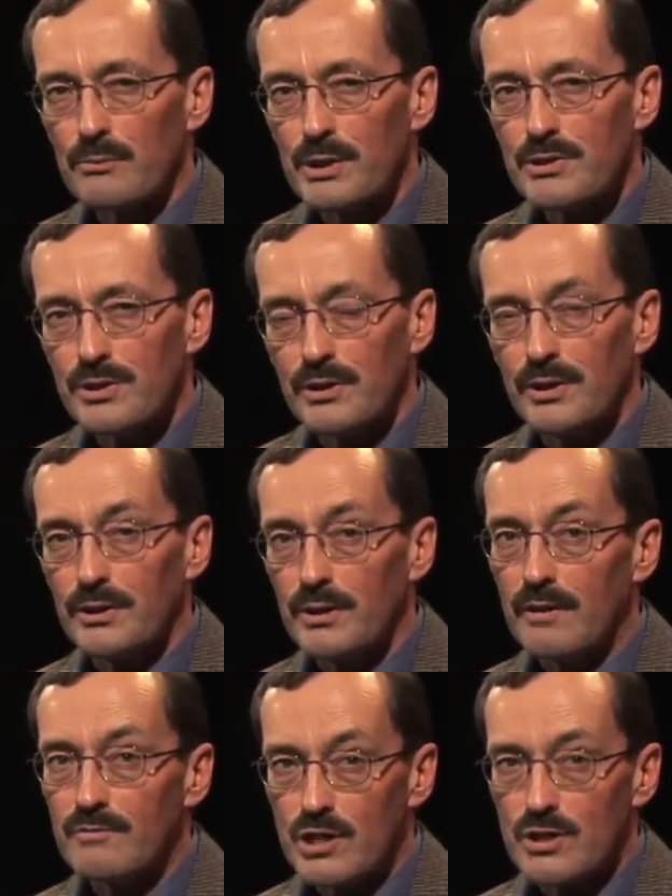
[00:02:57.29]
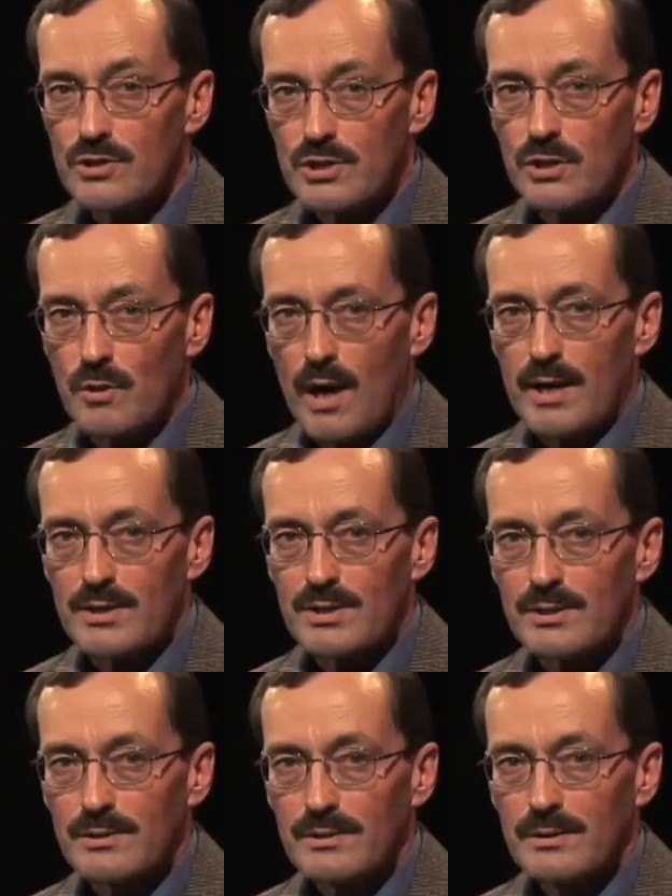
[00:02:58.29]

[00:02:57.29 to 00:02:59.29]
return of Jesus Christ.